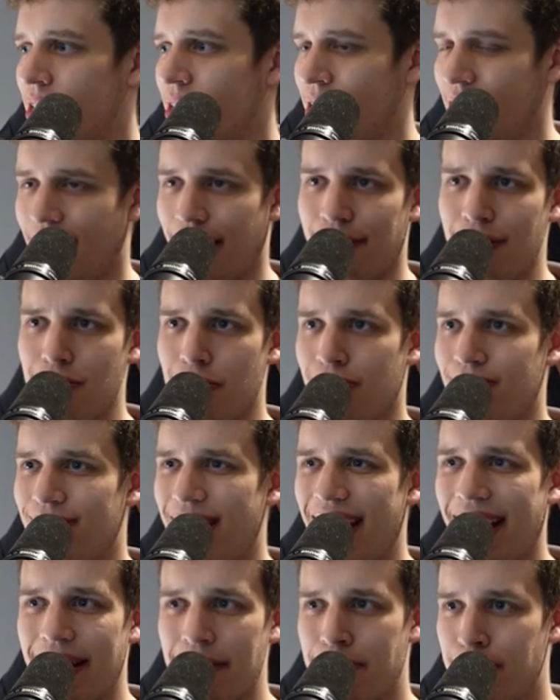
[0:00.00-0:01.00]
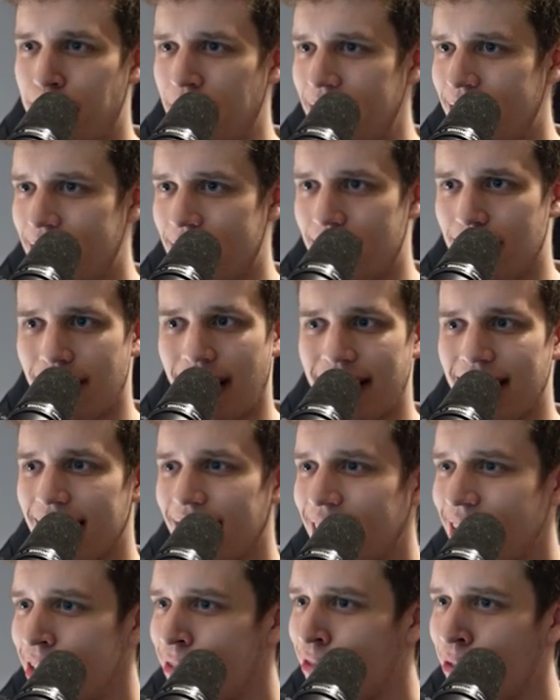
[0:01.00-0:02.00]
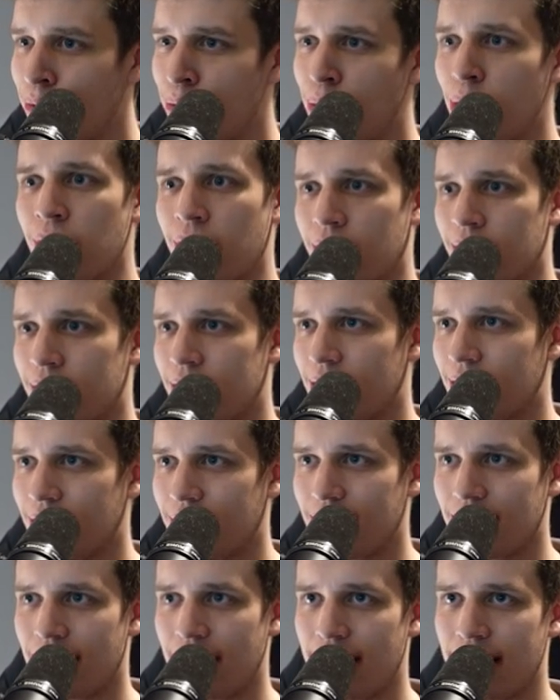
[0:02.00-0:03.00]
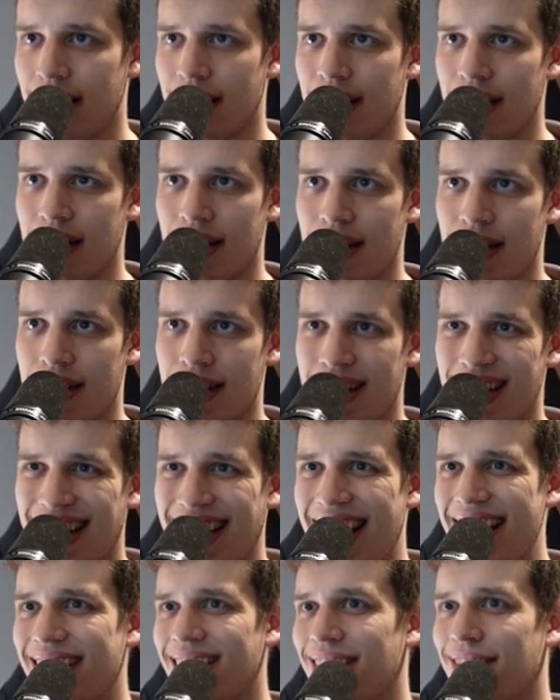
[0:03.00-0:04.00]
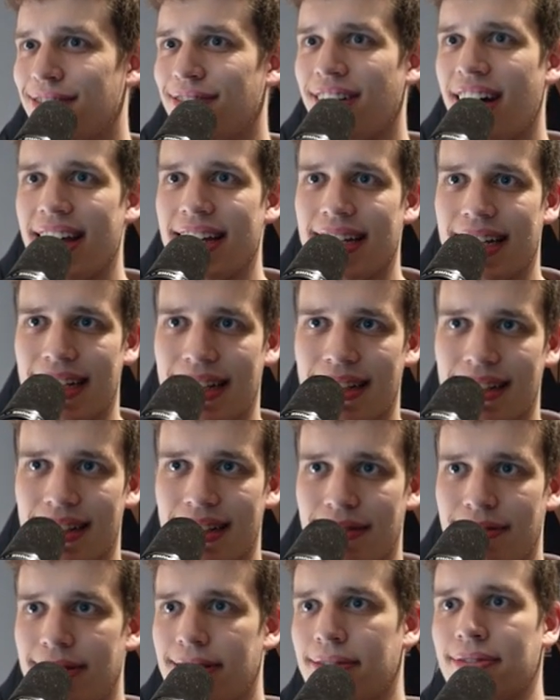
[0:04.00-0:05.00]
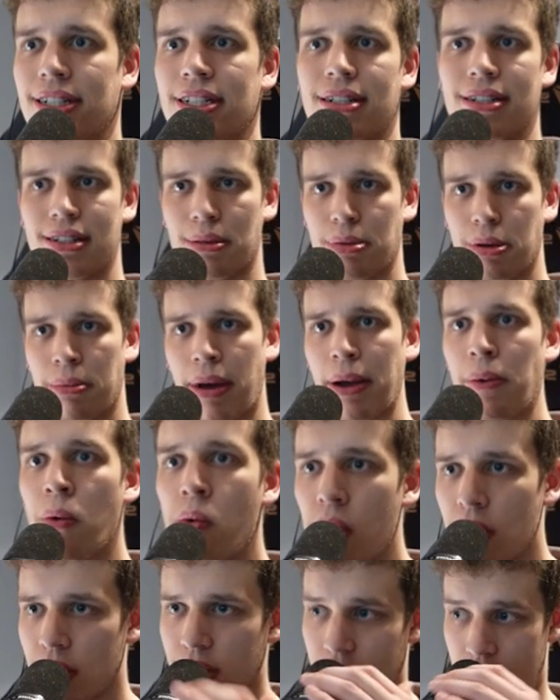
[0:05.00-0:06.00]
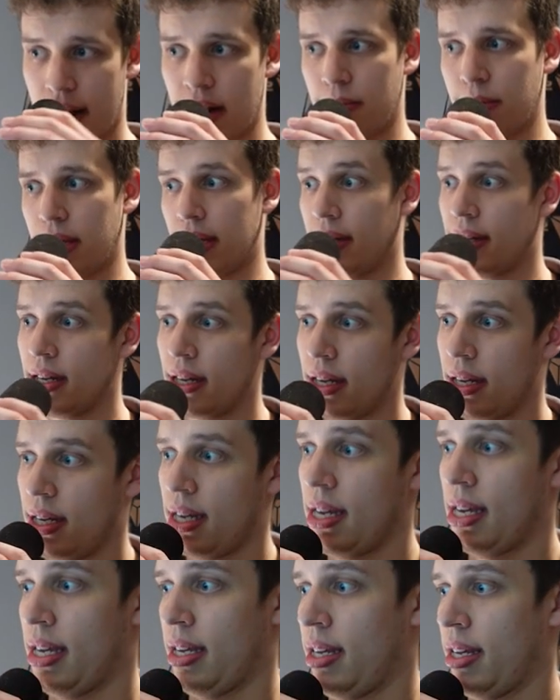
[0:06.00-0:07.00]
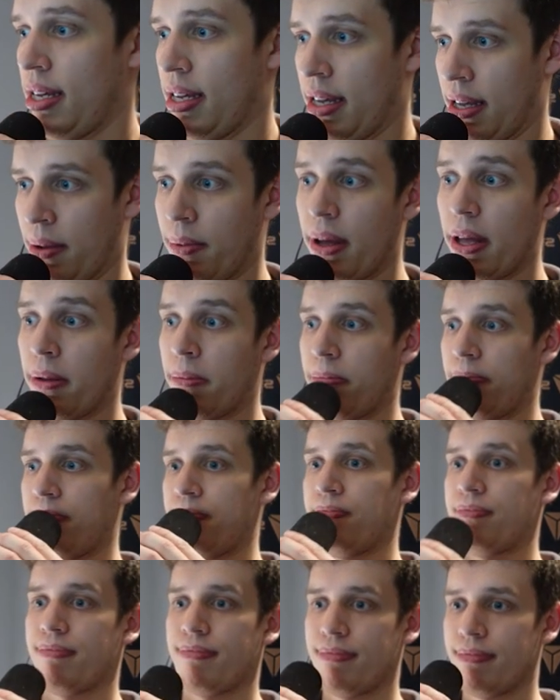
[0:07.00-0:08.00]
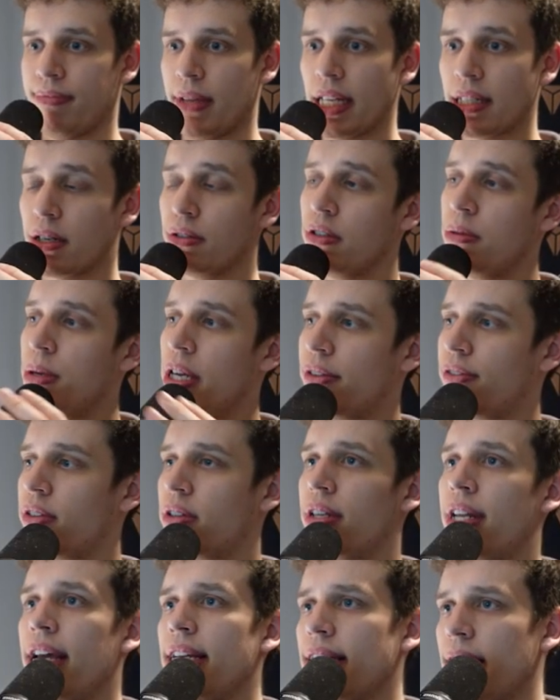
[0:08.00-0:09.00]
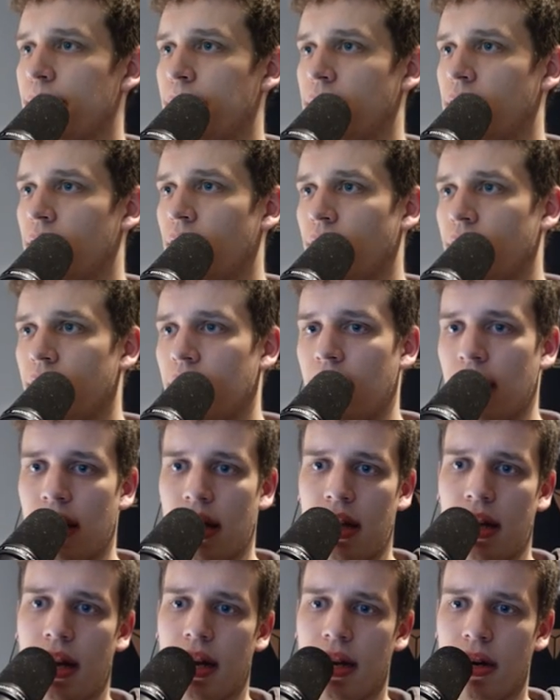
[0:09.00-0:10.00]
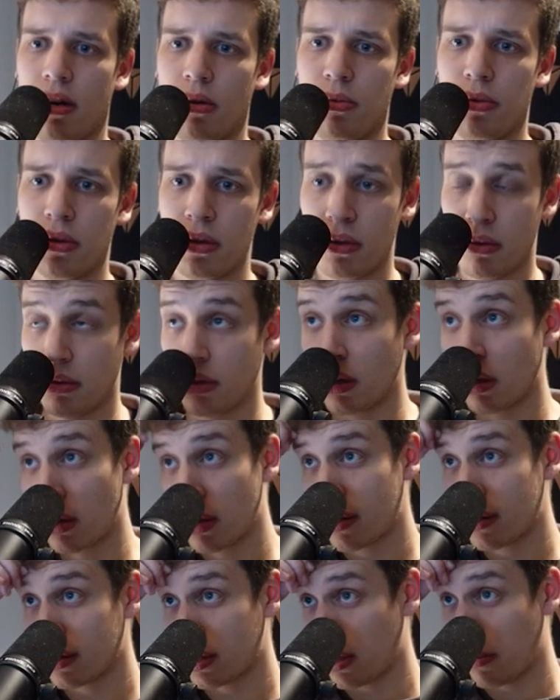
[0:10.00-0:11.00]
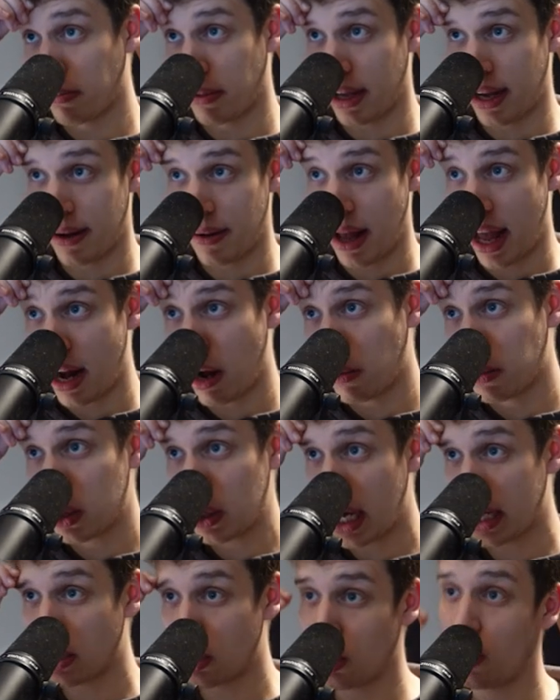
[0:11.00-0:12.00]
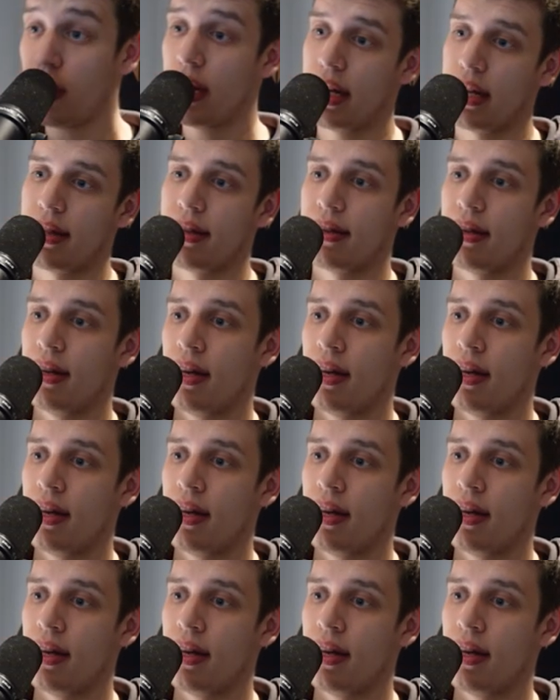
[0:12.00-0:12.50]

I pity you. I think that's even worse. Landed Vikings. I wouldn't wish this upon my worst enemy. Well, that's going to be it for today's episode. I hope you learned something, and I hope you enjoyed it.